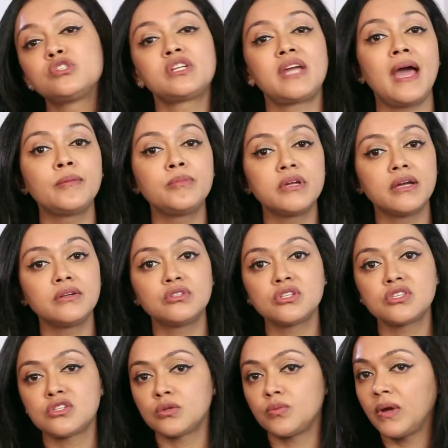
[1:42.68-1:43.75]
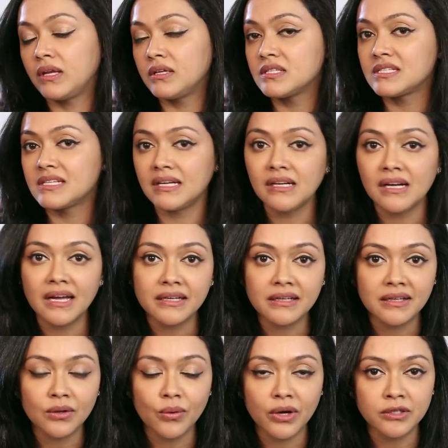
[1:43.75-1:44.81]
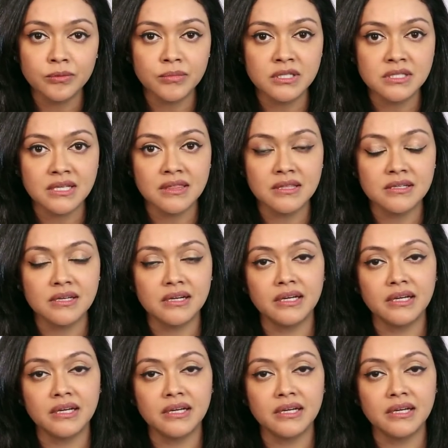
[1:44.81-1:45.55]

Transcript: which can be addressed with various skin lightening ointments at the